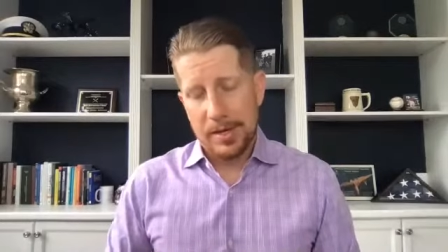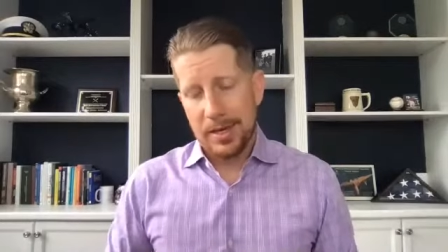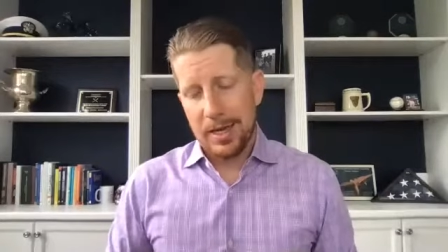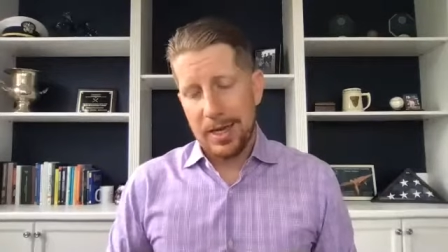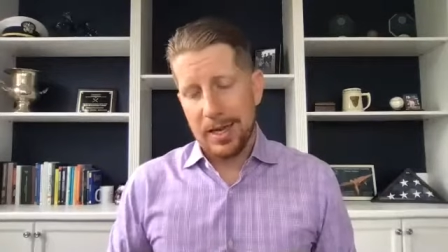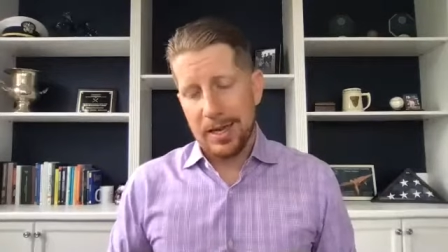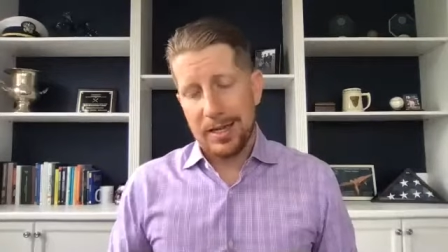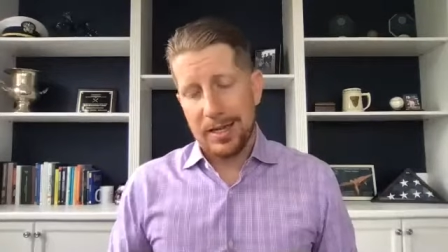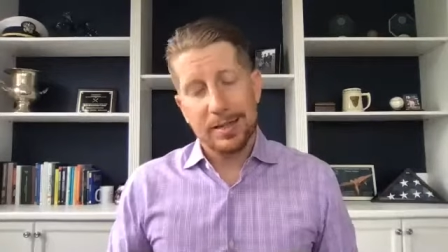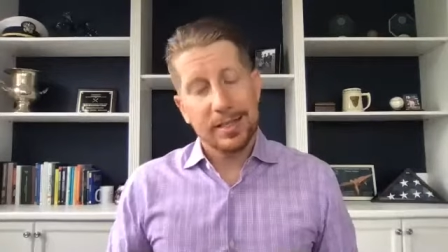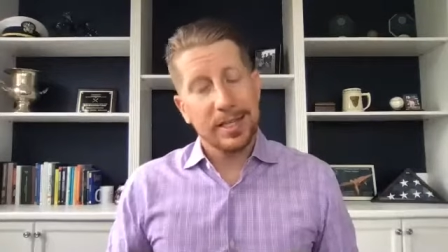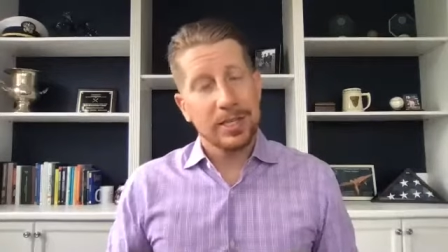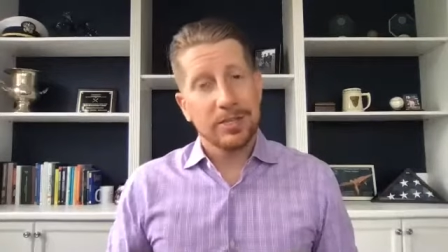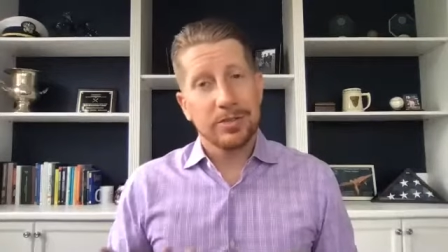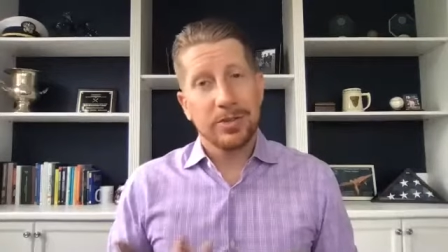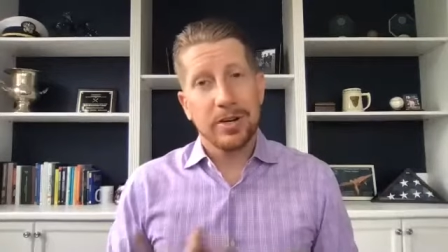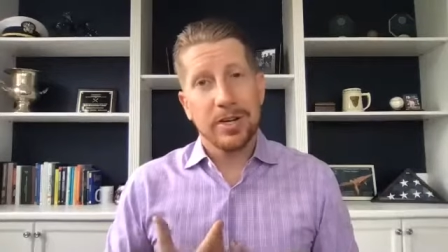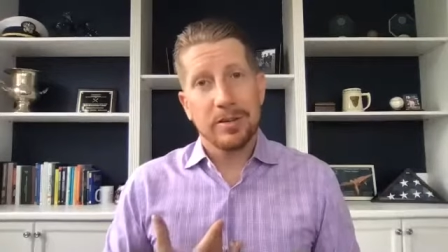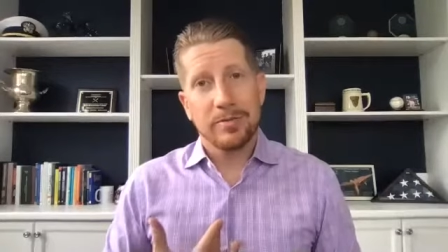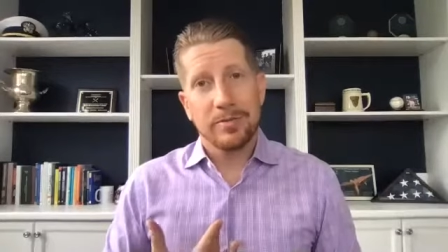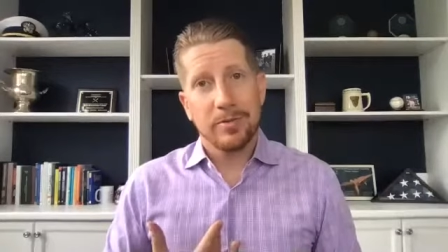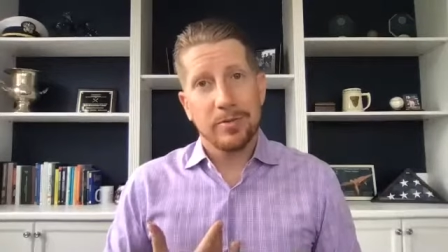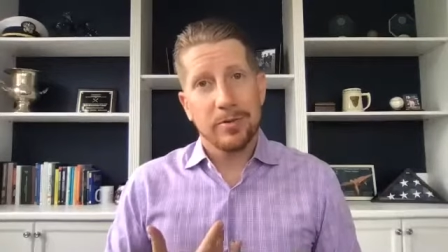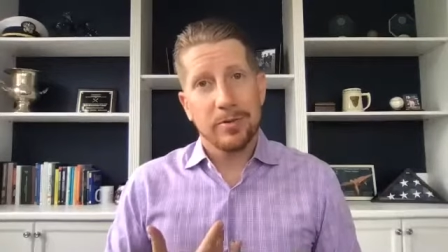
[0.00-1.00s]
and
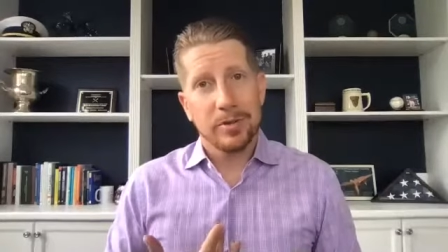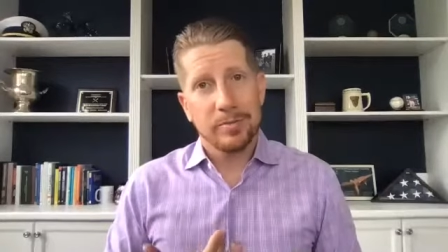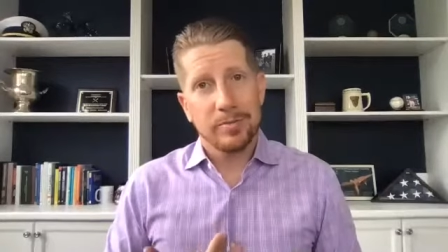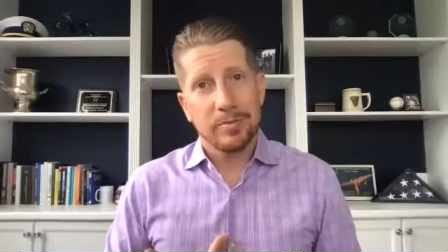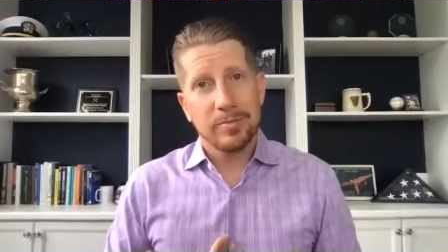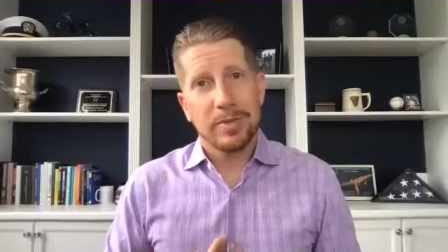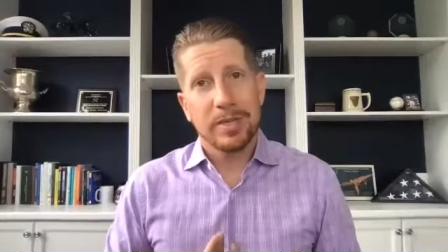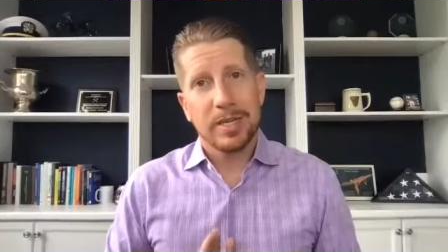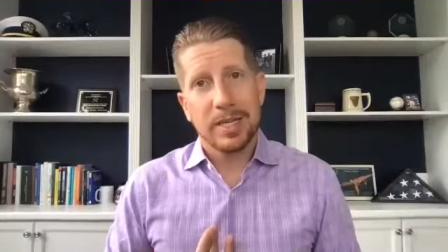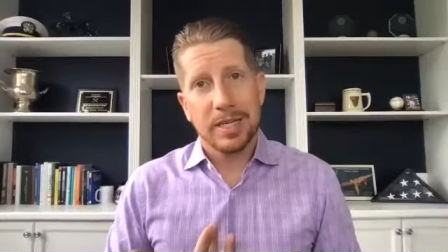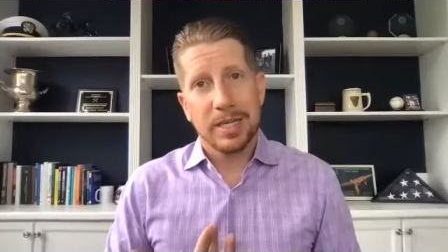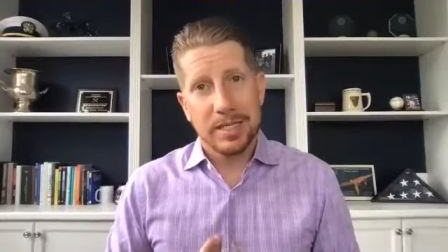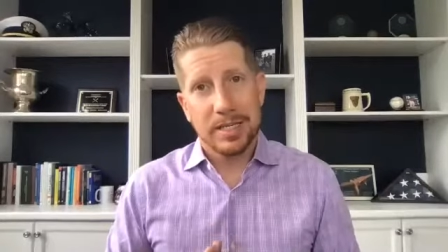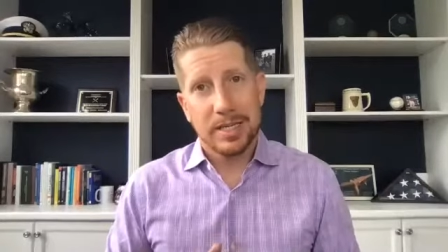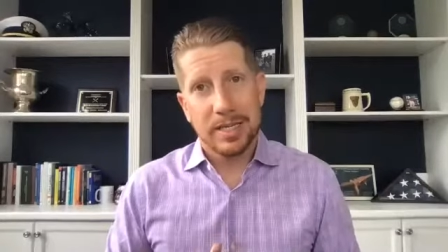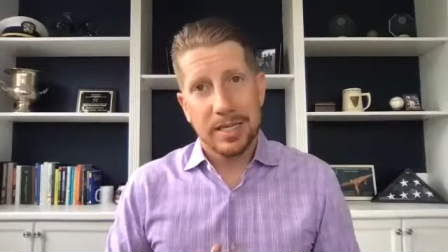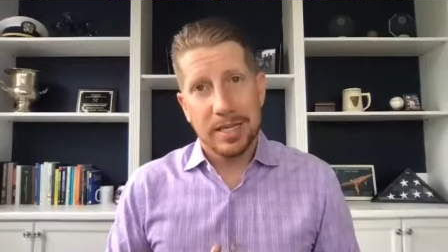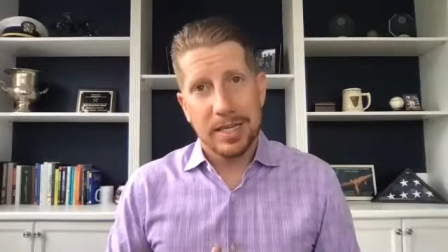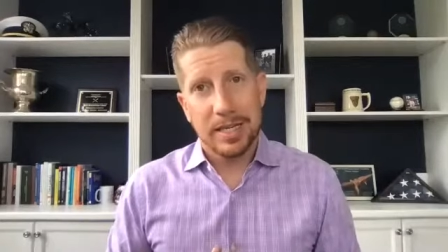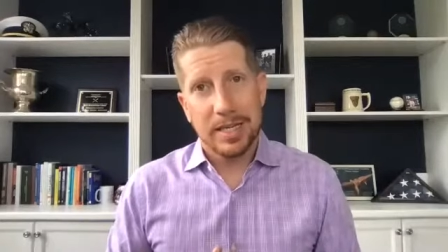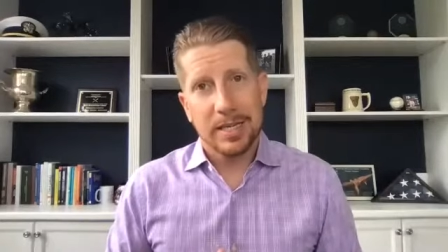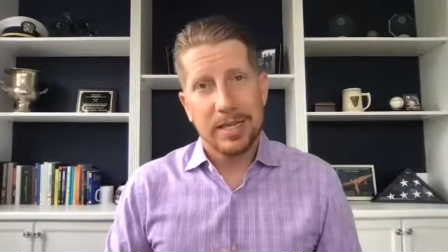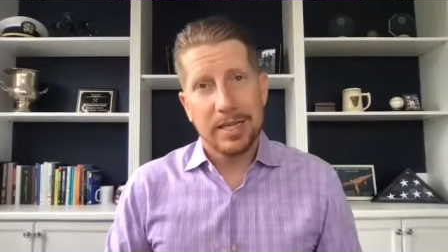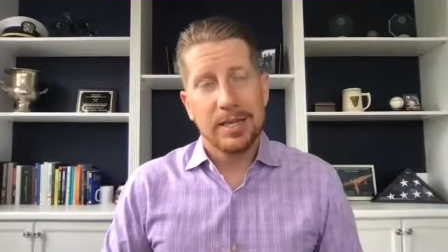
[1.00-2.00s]
electronic form can
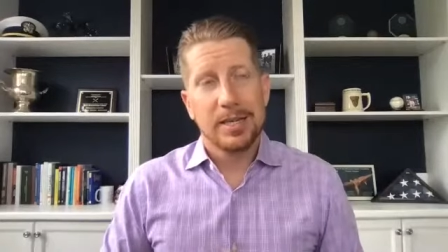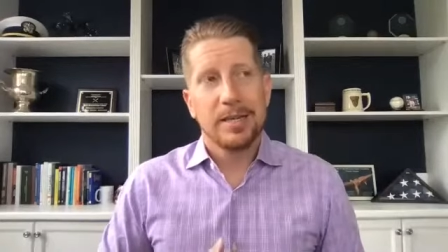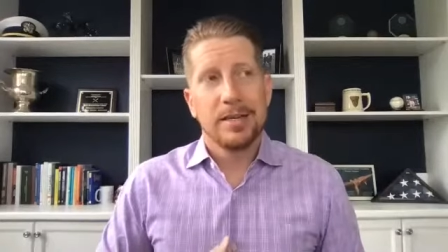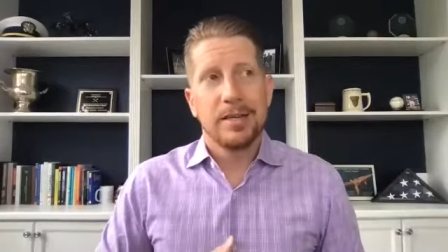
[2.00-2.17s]
take